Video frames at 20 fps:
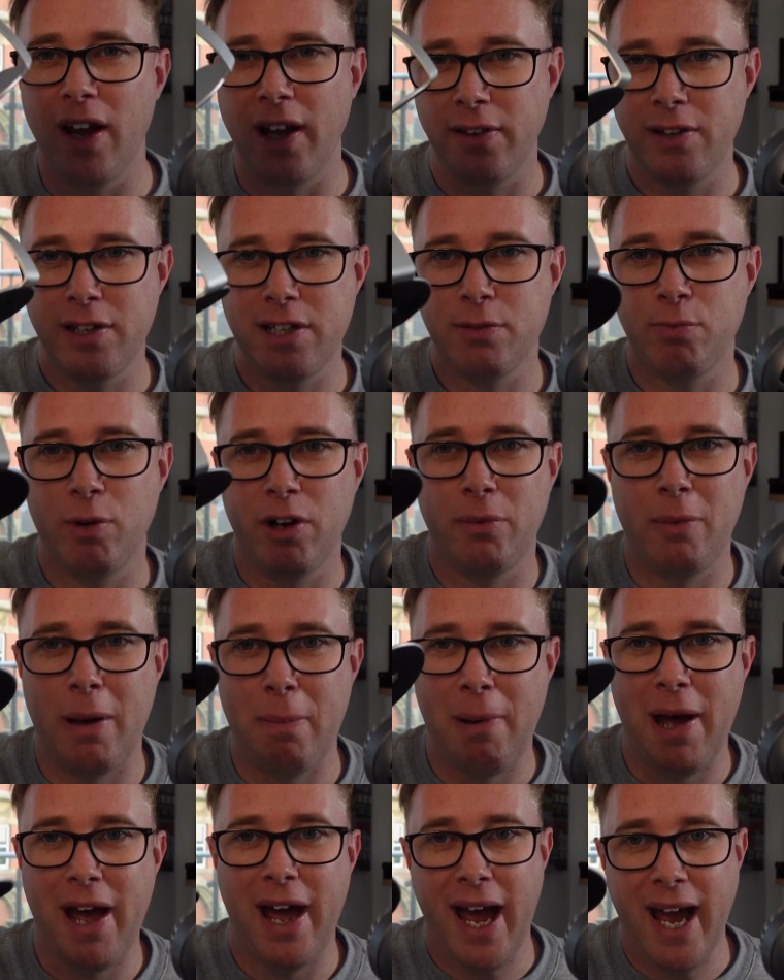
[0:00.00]
like. This is one of my
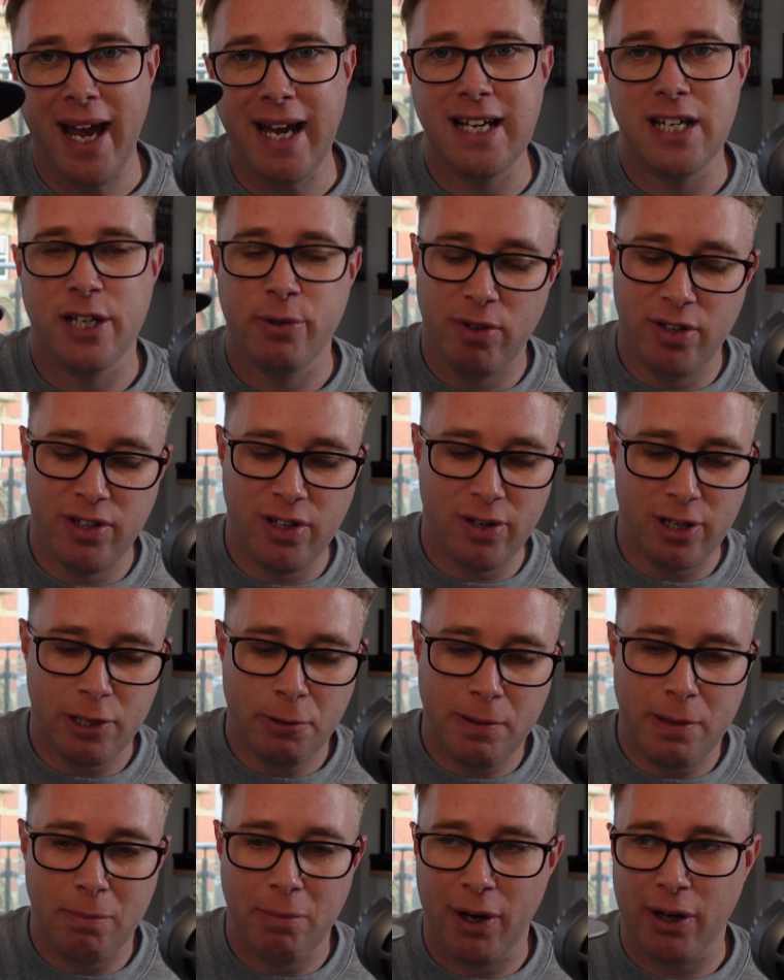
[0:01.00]
pet hates with
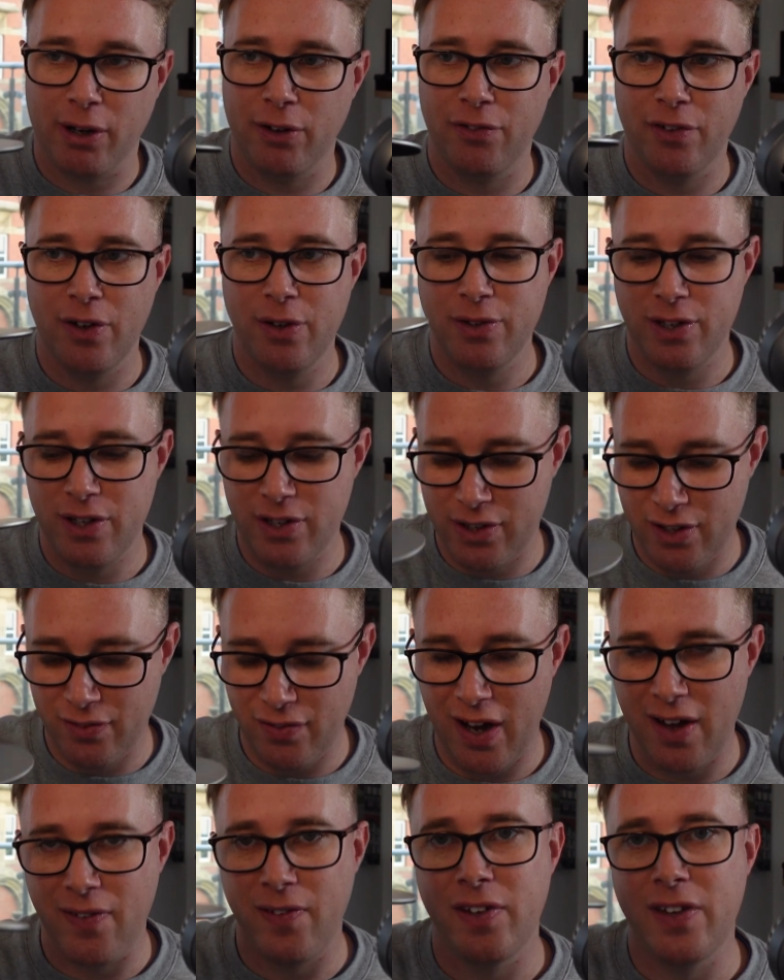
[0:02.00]
USB microphones is the
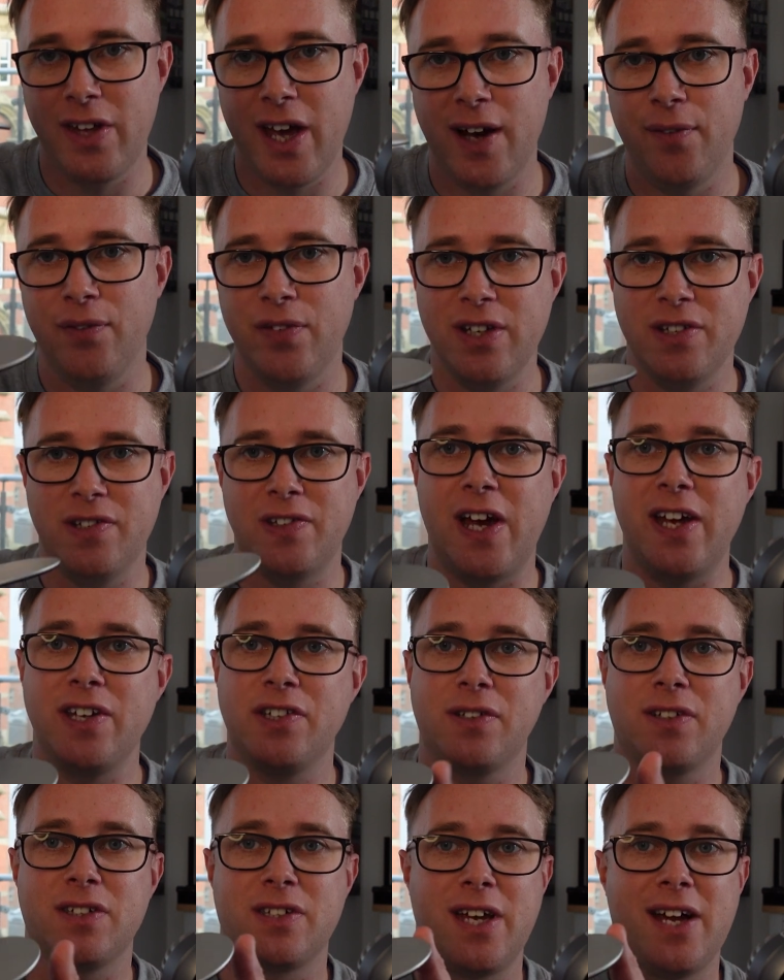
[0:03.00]
fact that they have these
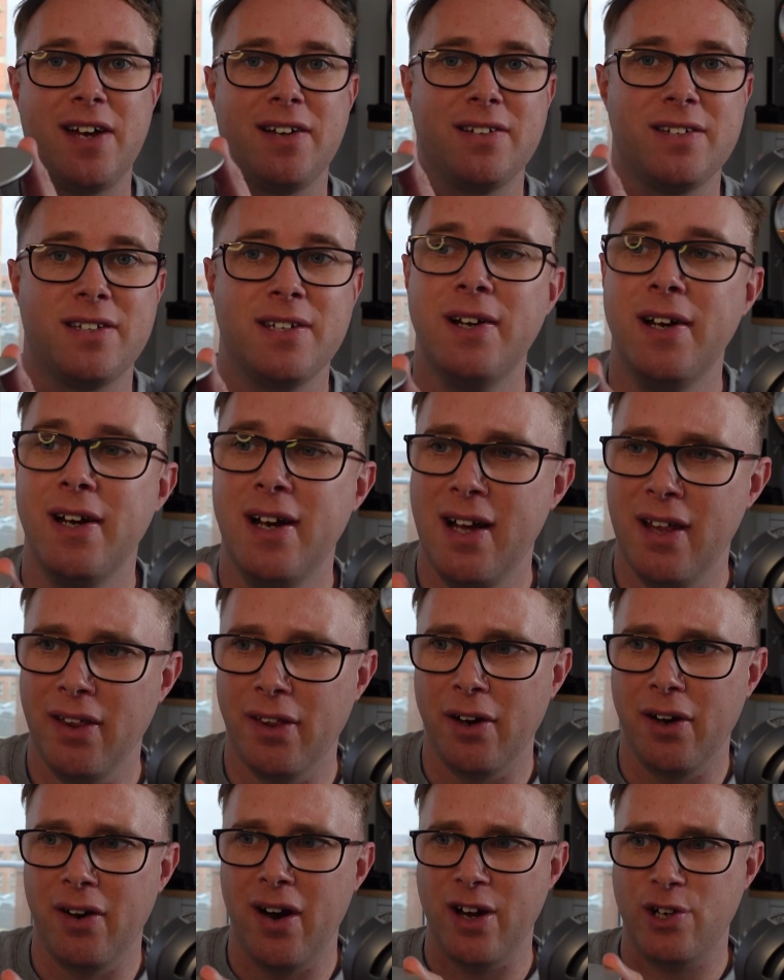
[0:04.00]
desk stands
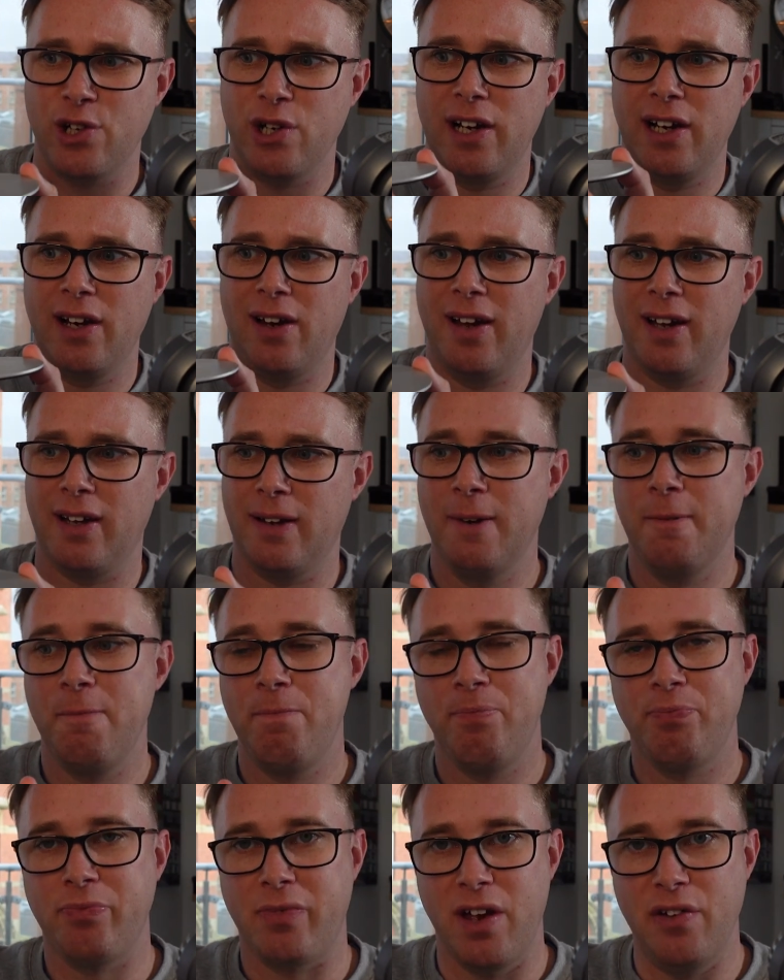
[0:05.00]
that are actually like
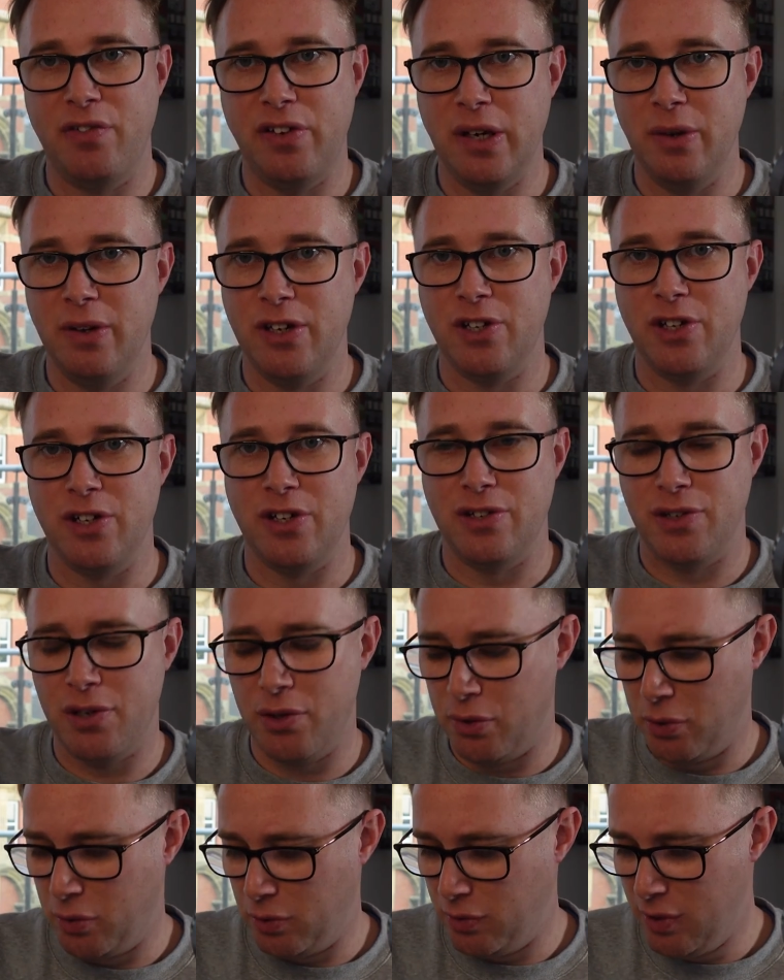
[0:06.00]
a few inches
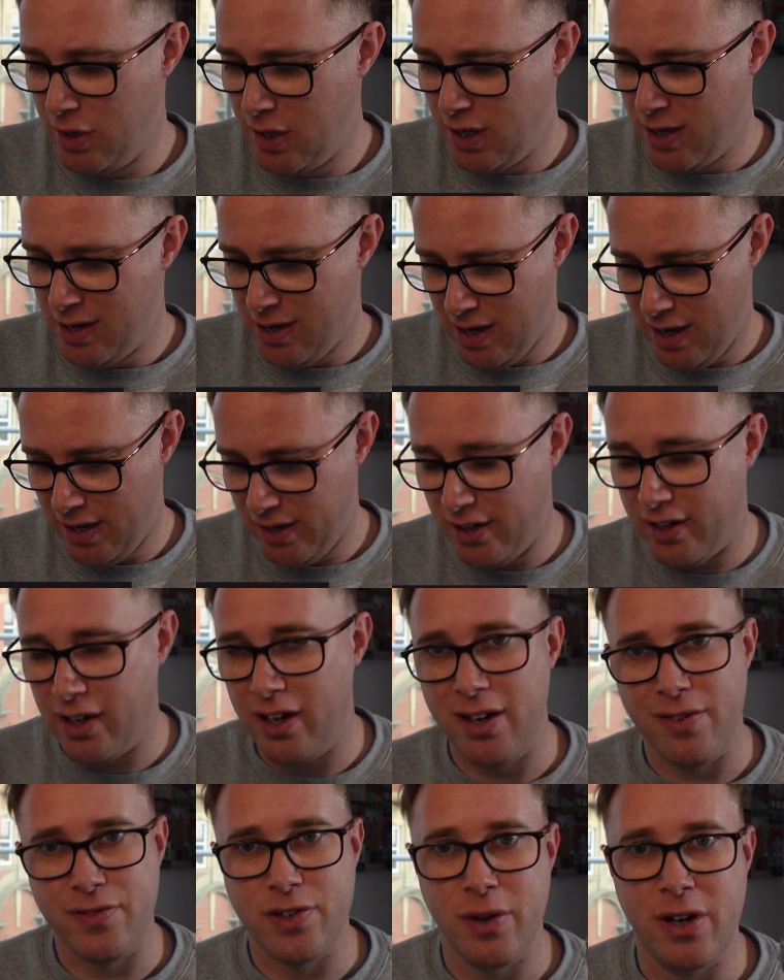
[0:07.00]
tall and you
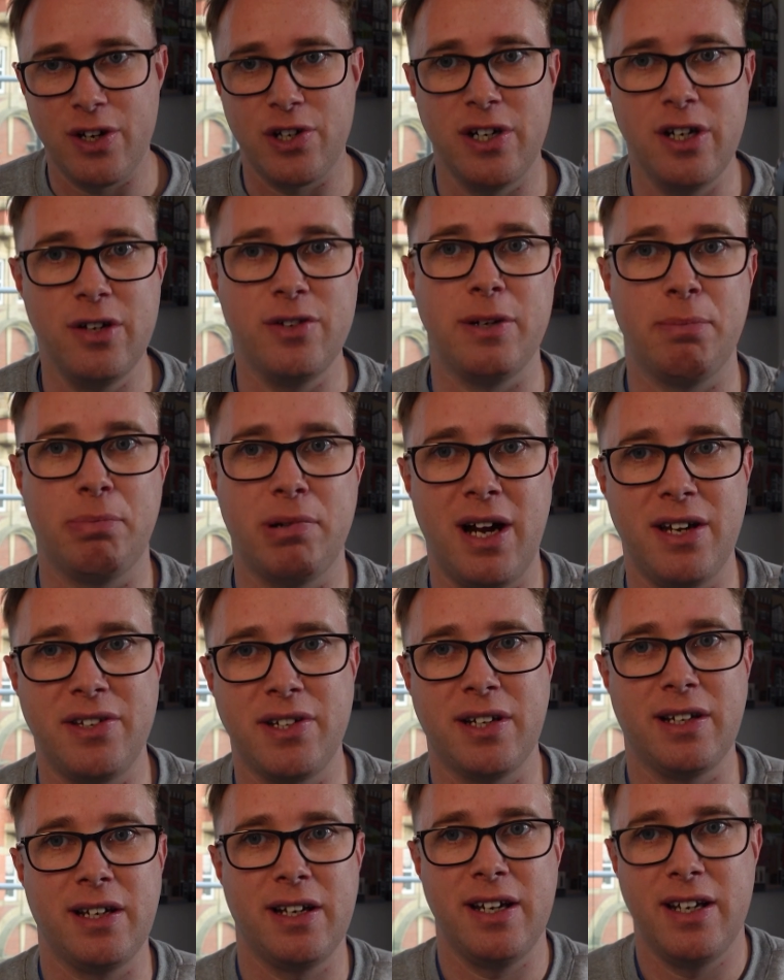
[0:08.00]
kind of to actually use it
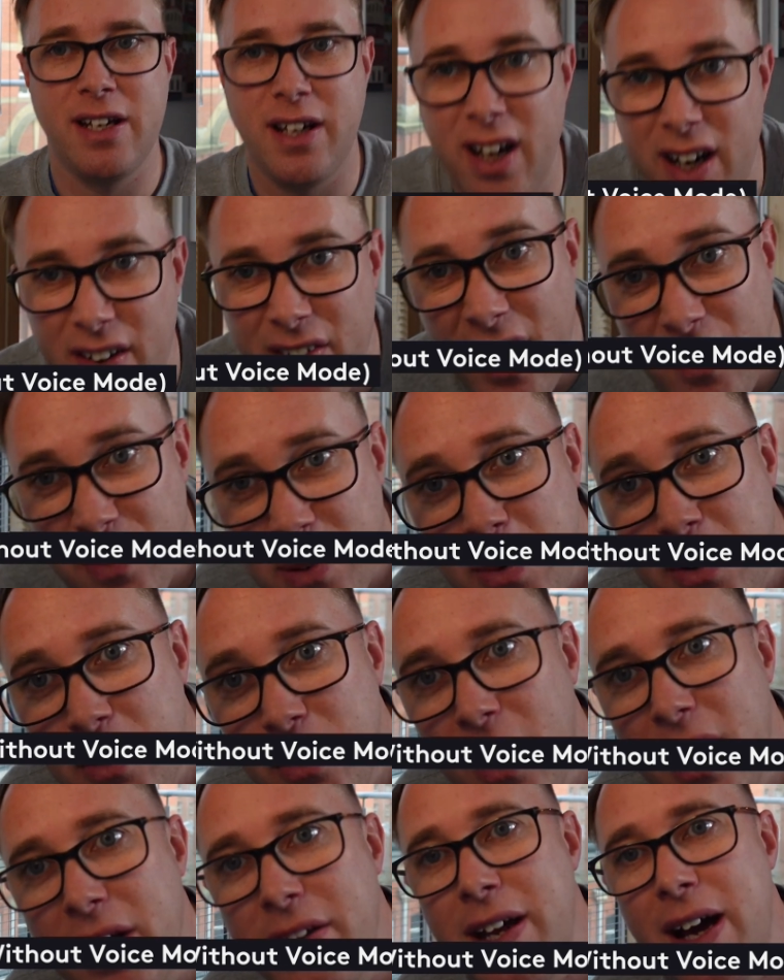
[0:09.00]
practically you kind of have to be
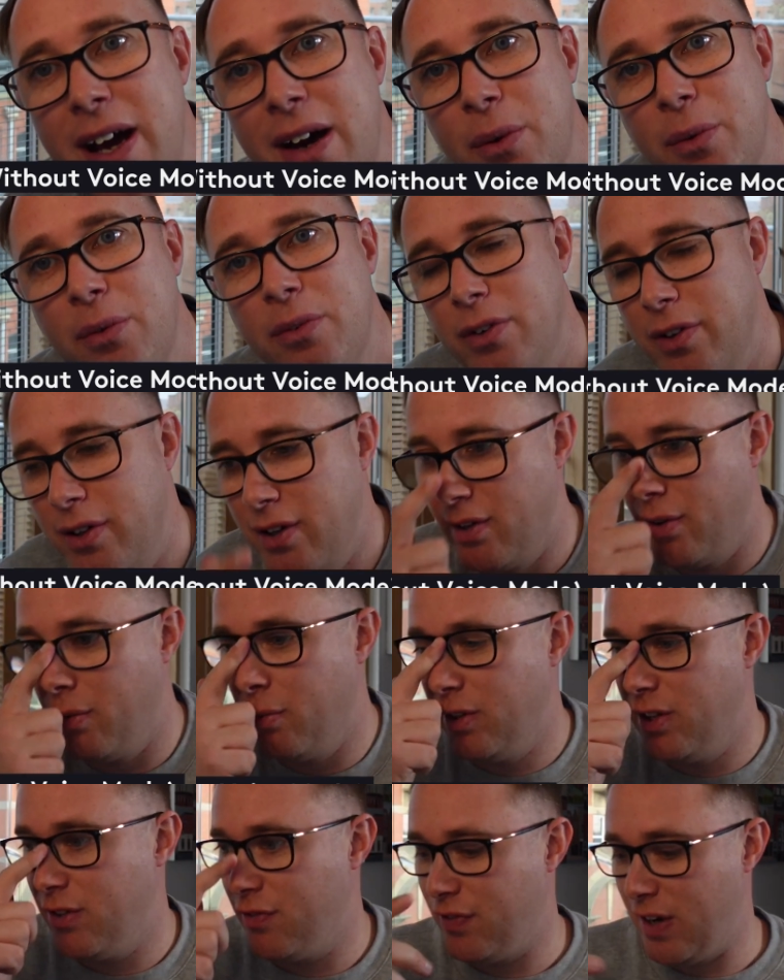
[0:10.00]
right down you know
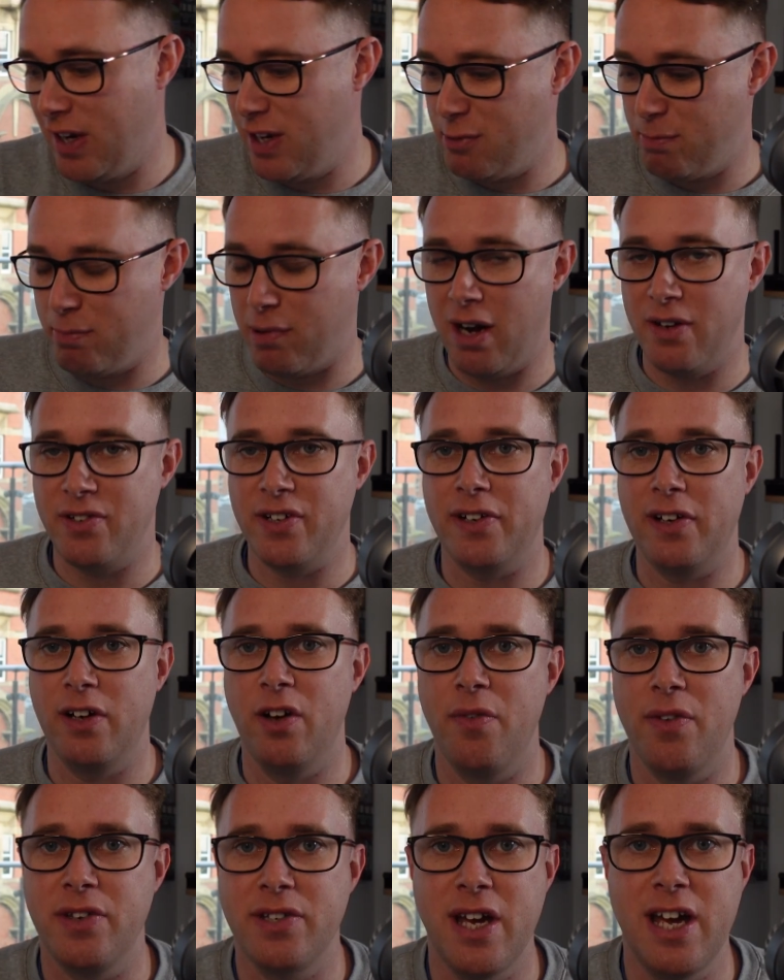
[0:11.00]
with your face practically
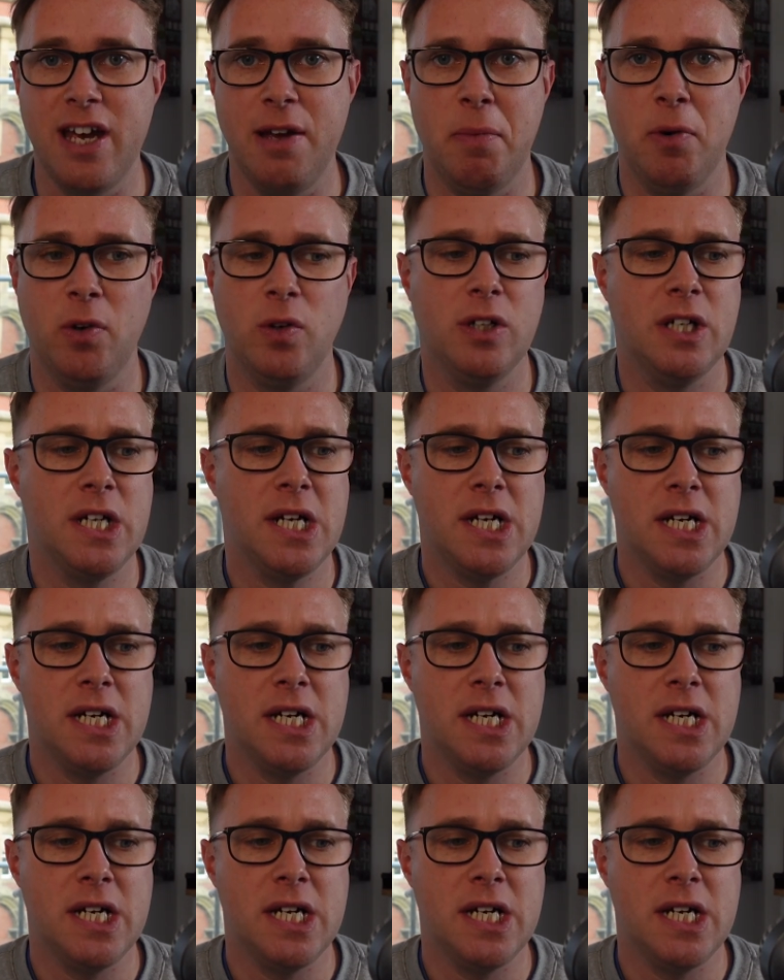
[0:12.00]
on the table